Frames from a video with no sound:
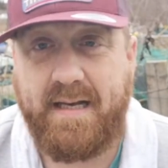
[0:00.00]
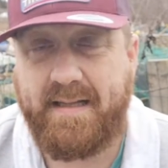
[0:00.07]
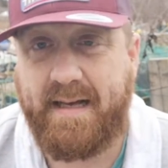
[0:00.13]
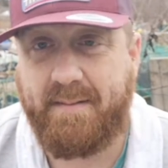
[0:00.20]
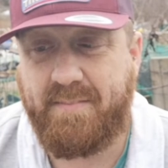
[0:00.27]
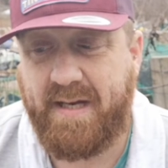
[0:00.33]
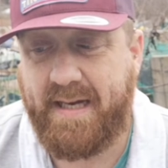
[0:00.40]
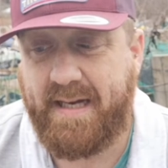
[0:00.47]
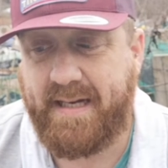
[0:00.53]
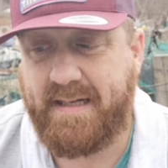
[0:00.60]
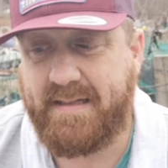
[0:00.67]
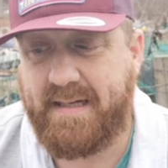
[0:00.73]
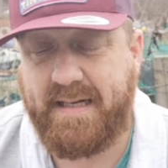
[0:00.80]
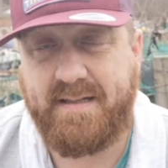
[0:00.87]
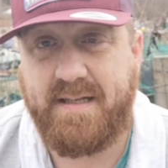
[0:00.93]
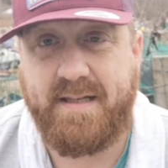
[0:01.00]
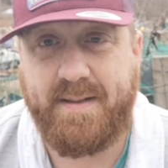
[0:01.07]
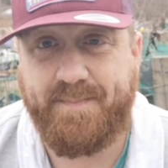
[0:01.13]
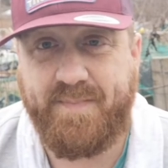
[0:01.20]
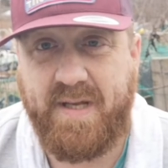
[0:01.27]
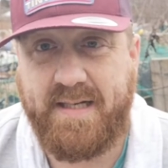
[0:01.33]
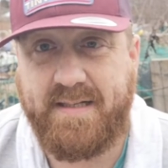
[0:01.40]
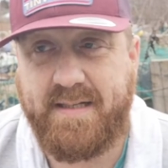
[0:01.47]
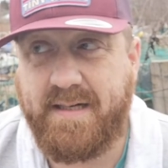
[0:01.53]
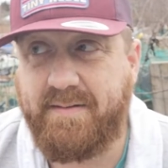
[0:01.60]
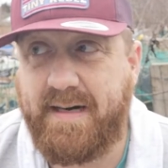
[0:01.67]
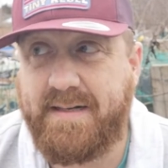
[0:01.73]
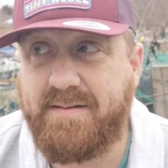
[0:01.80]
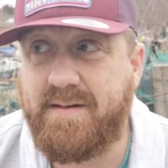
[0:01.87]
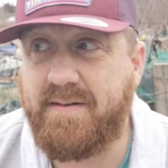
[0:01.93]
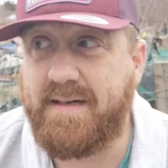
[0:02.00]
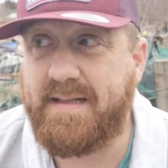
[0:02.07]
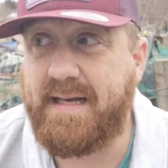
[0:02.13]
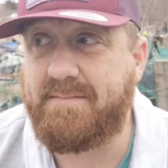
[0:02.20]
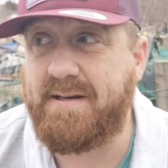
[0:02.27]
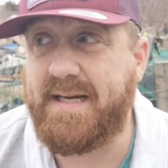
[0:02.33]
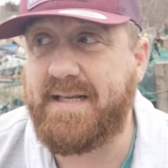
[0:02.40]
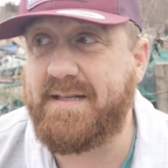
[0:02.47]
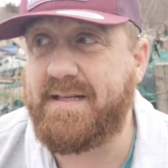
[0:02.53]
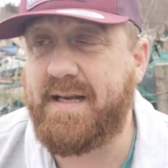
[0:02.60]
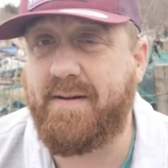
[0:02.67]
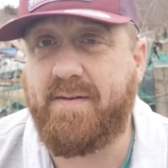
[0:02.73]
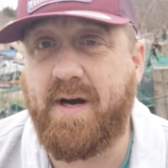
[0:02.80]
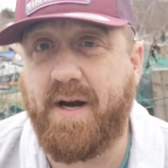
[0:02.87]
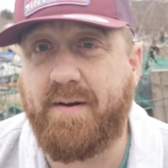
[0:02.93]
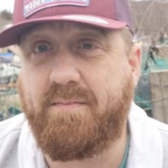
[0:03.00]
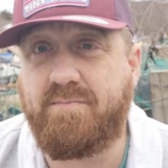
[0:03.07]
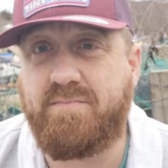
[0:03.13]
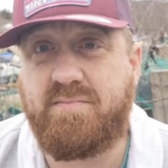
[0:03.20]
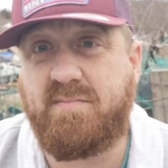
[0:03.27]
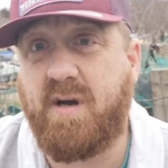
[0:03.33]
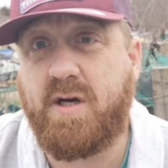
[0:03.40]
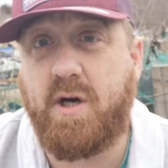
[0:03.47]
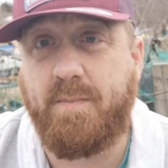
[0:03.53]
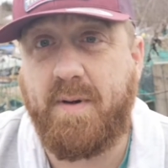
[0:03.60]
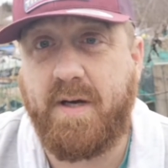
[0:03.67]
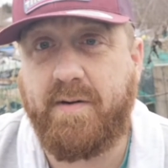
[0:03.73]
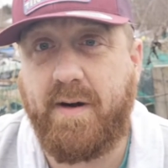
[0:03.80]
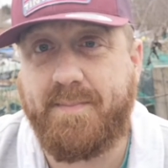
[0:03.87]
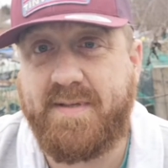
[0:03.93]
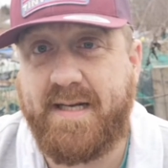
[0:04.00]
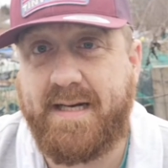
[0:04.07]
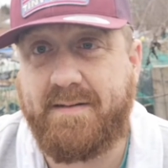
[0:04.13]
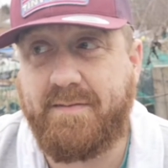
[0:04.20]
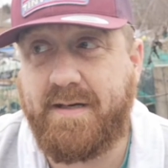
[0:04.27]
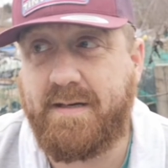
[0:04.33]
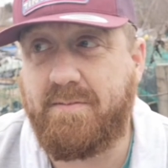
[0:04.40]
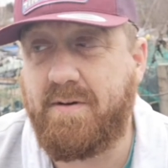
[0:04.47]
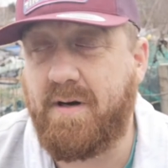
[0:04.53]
That means into the ground, sorry, and that means you've got a couple of crops then, haven't you?